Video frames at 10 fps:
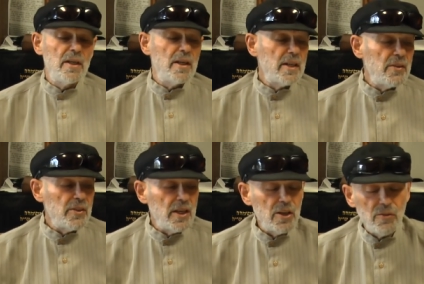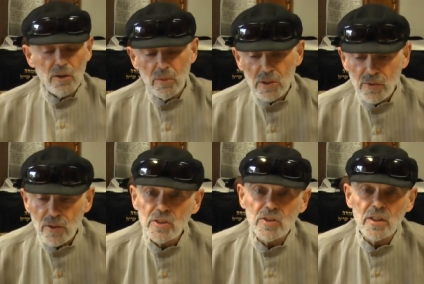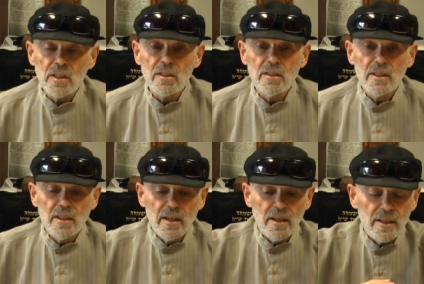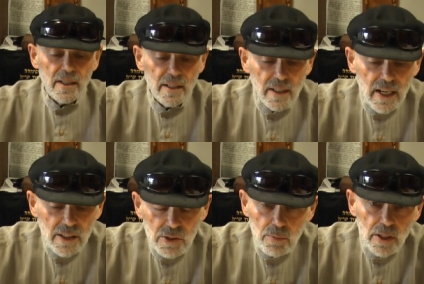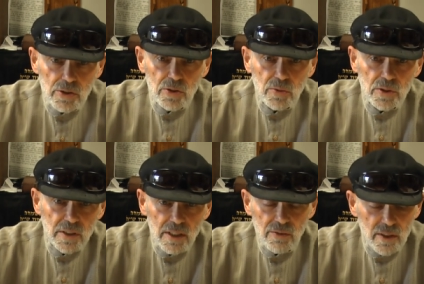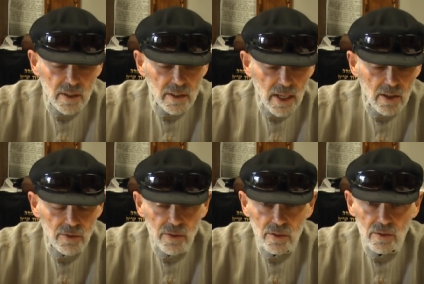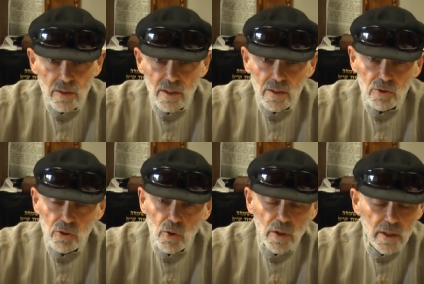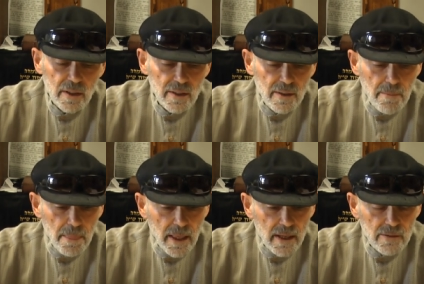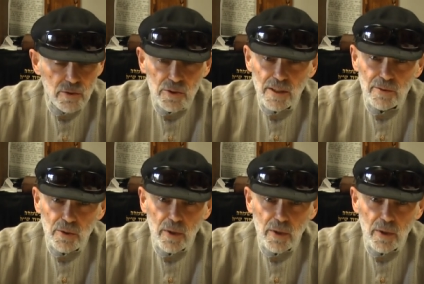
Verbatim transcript: Again, thank you very much for listening. Again, God should bless you with safety and health and joy, and you should have a